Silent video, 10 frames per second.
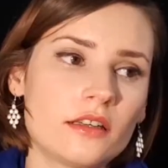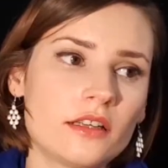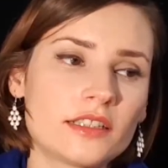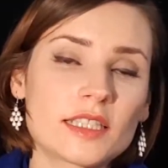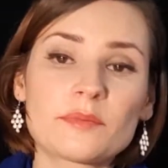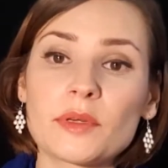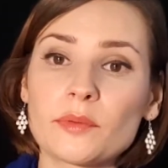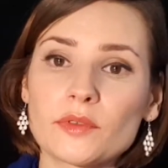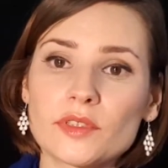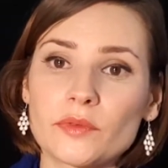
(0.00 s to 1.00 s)
These
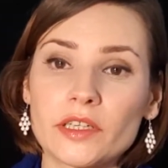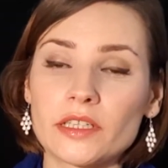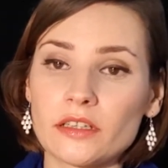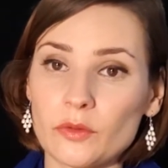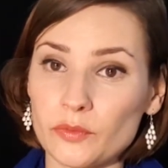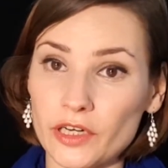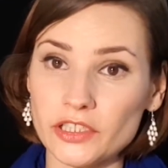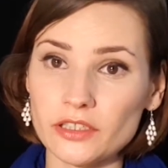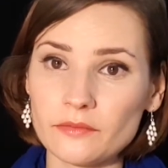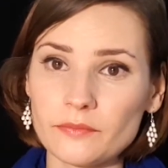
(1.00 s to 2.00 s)
peoples were in
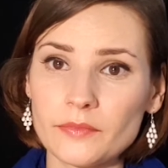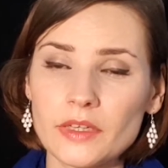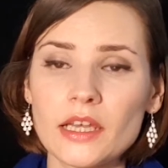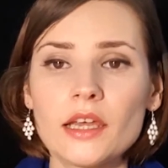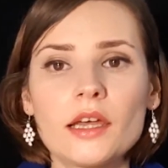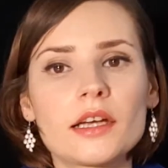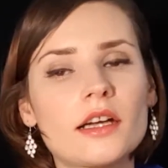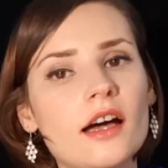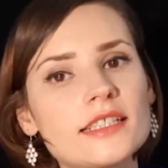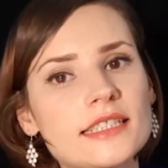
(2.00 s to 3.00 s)
oppression.
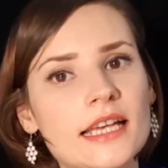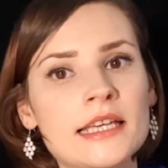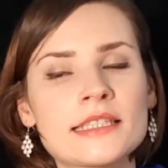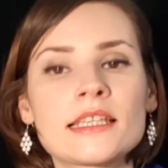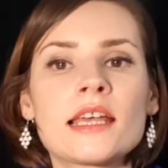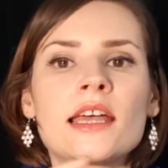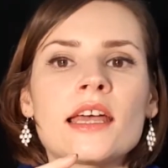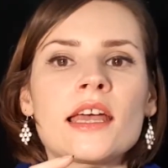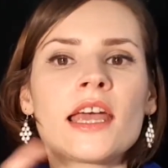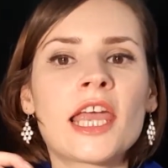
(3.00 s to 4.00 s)
God says,
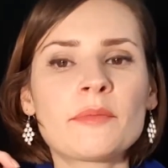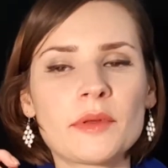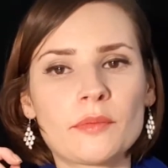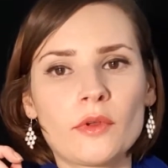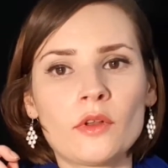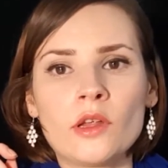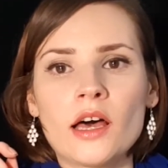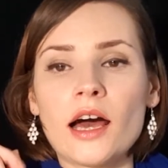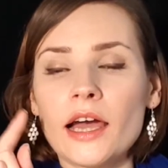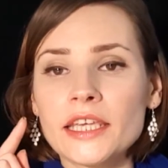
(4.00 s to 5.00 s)
hey people,
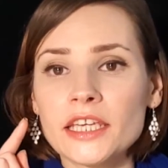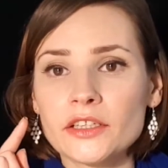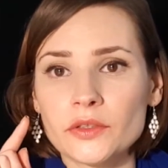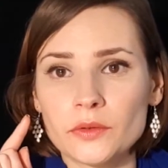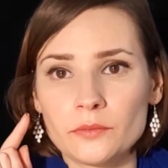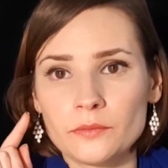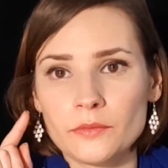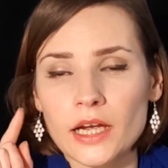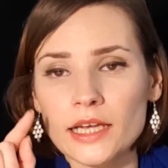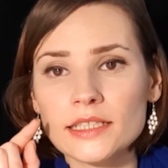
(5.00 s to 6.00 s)
I hear you,
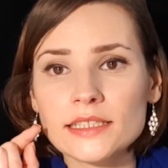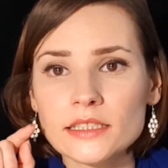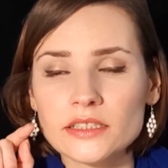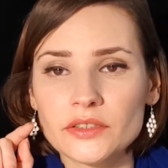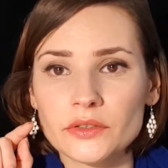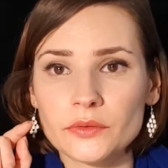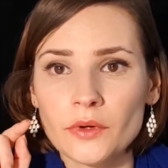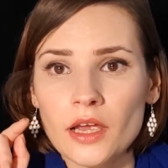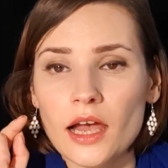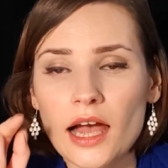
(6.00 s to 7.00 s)
I listen to you,
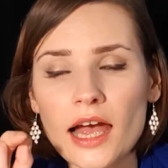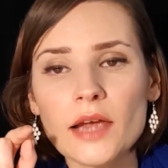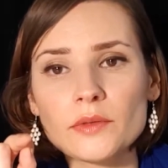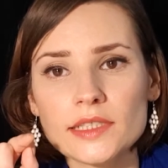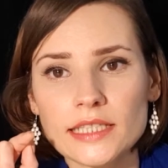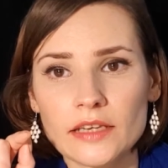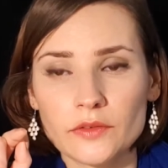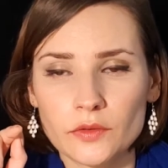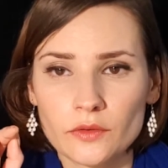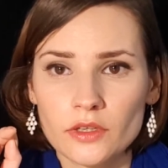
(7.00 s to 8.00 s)
I will save
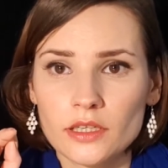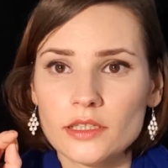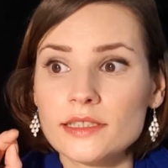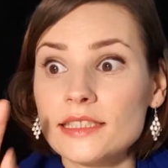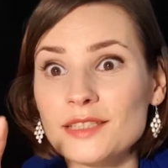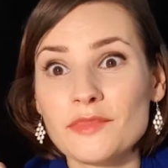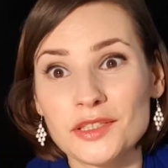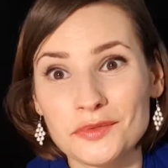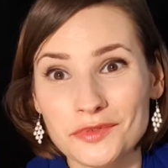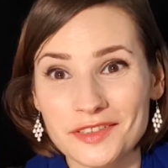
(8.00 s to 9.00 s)
you, see me
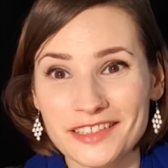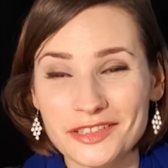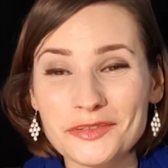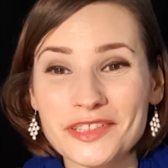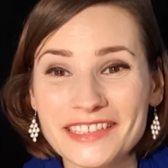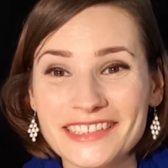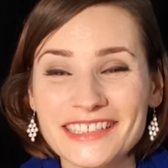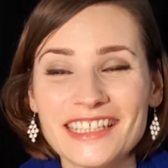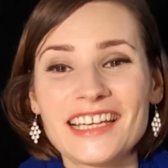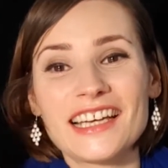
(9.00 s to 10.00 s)
do it.
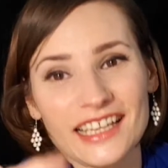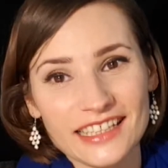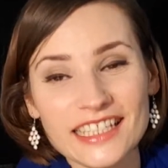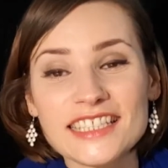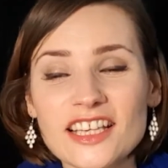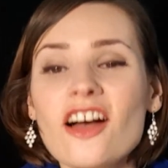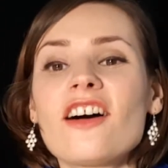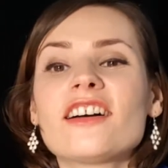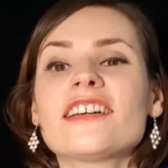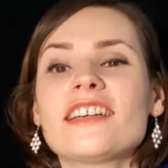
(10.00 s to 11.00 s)
They
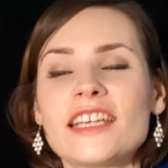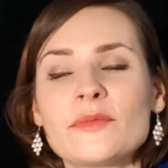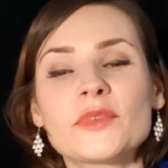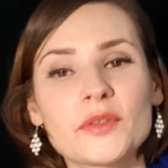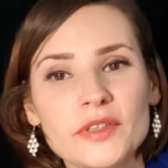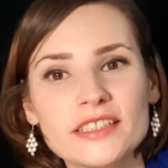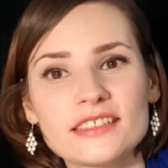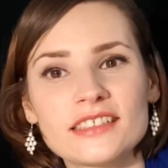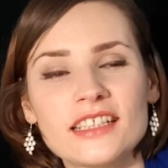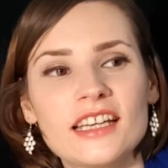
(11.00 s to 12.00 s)
saw him do
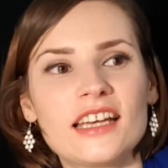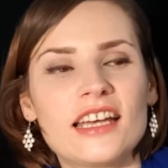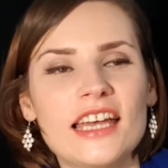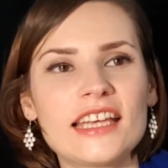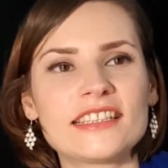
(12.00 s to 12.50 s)
it, and